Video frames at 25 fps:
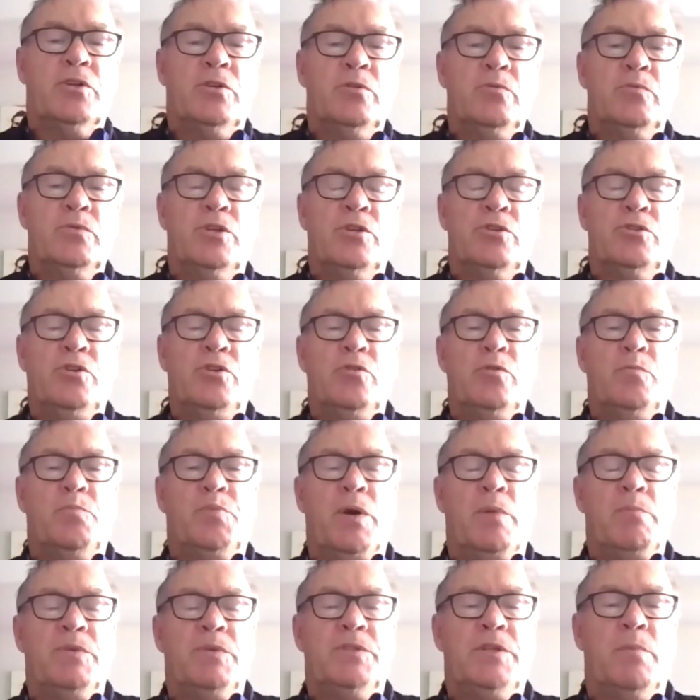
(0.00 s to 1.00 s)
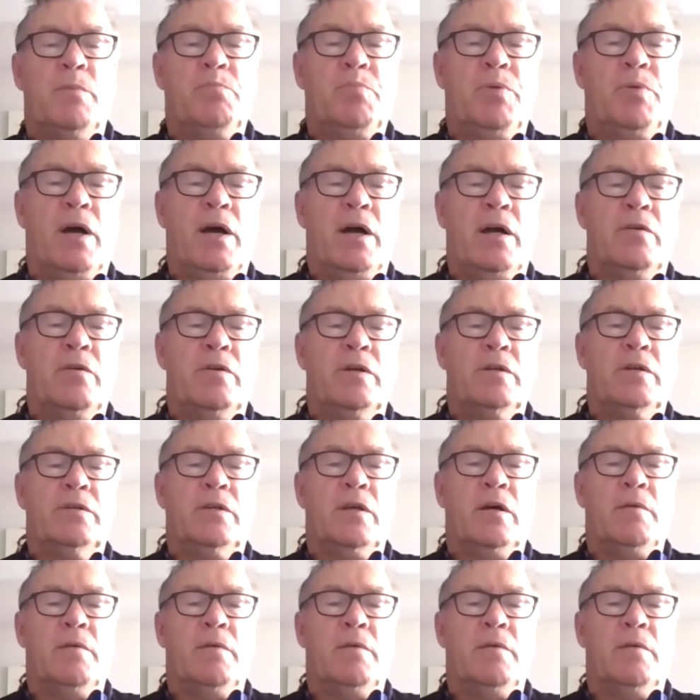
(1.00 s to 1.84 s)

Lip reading: who was a dual premiership player